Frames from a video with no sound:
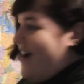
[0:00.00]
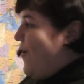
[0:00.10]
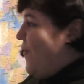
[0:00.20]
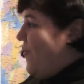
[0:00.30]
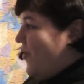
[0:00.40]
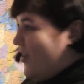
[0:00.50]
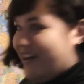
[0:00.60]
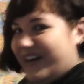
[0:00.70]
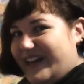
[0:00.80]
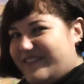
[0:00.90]
Or
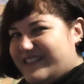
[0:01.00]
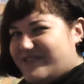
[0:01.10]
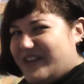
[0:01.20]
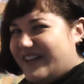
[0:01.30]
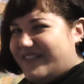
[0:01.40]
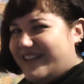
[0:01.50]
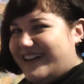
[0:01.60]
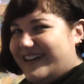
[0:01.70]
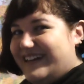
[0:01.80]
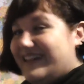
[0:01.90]
if it's regular,
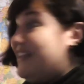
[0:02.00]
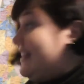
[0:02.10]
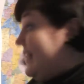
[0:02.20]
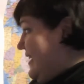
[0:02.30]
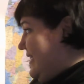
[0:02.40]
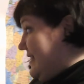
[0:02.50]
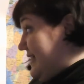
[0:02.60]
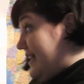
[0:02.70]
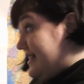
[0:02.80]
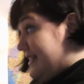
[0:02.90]

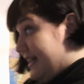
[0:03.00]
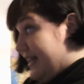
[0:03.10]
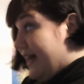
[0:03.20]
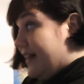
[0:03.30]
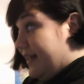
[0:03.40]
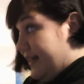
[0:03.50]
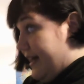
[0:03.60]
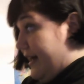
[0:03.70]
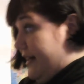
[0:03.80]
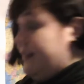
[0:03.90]
the ed ending again,
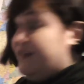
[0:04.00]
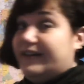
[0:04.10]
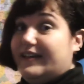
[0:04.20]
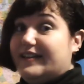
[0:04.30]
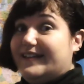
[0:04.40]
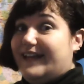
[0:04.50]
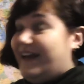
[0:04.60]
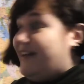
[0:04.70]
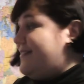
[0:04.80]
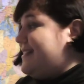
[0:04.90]
yeah, in the
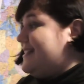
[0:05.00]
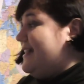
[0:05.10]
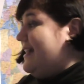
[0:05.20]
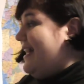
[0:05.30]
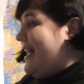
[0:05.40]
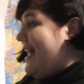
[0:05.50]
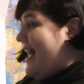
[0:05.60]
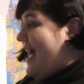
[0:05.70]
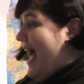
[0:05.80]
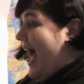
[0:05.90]
negatives.
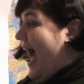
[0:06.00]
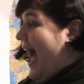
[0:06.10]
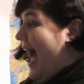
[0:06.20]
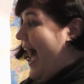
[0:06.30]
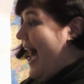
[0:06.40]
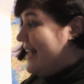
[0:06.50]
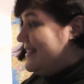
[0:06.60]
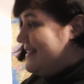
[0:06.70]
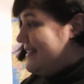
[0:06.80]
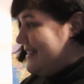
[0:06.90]

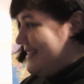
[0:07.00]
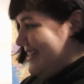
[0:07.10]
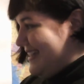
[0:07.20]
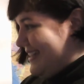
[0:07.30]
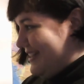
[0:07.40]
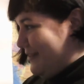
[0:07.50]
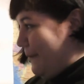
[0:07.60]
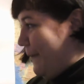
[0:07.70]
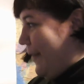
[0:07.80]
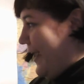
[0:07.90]
Hadn't,
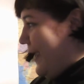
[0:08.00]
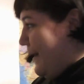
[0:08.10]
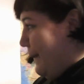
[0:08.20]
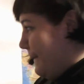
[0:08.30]
right?